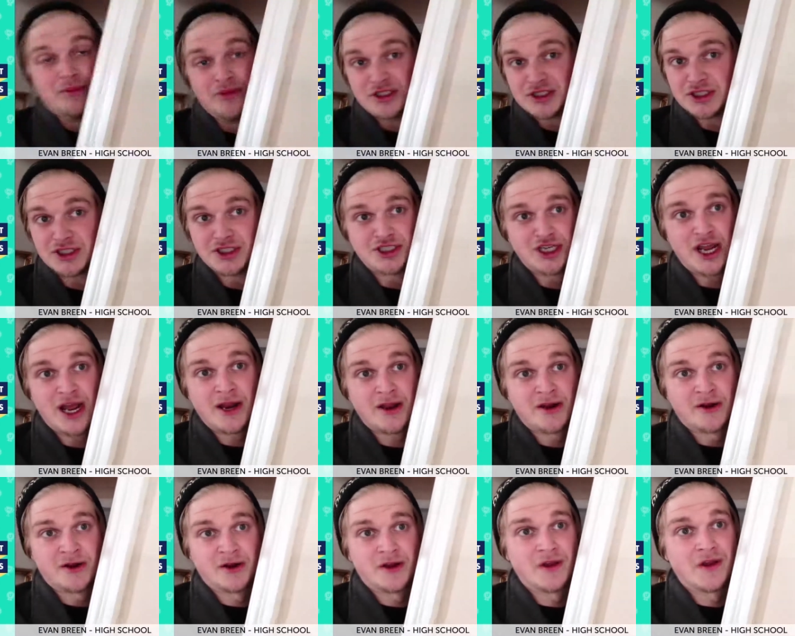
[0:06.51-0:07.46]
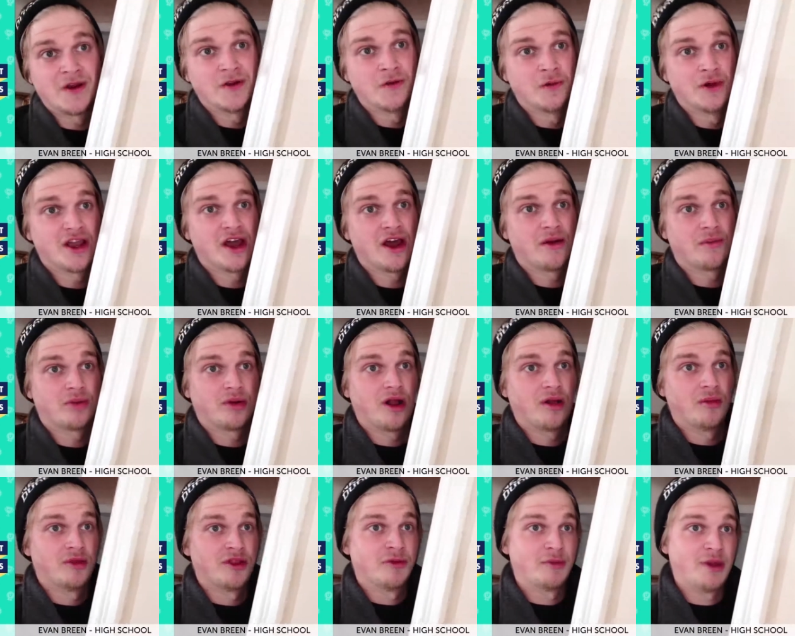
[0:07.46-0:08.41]
Mr. Janitor, dude, we got a
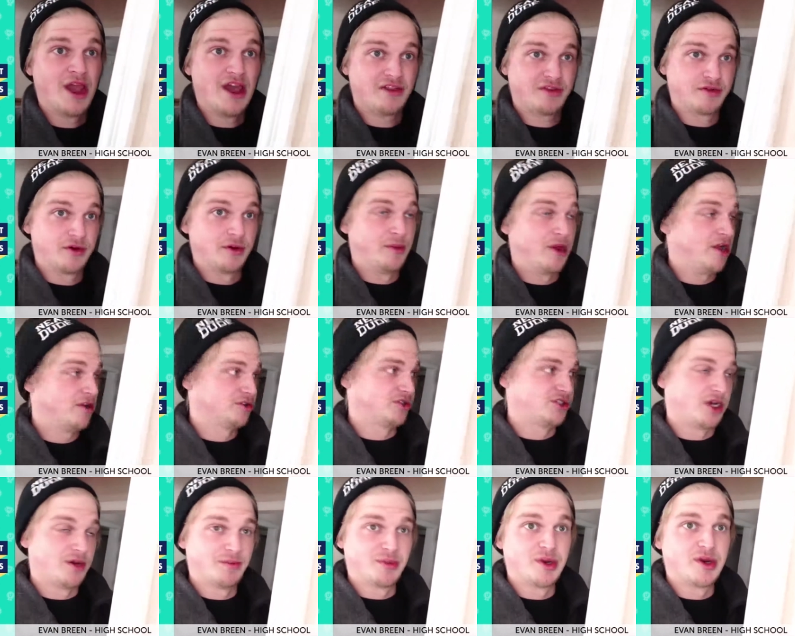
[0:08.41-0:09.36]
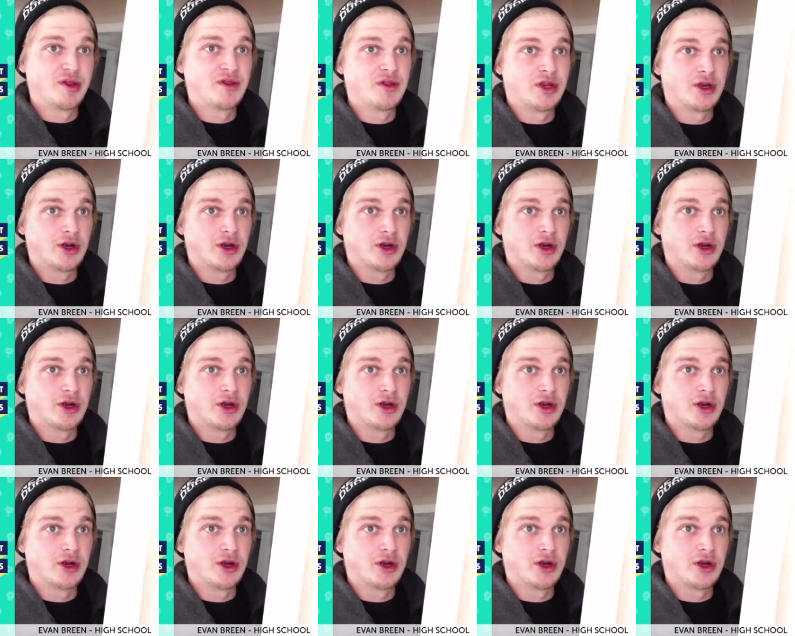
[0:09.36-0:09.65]
problem in the bathroom. I was dumping in the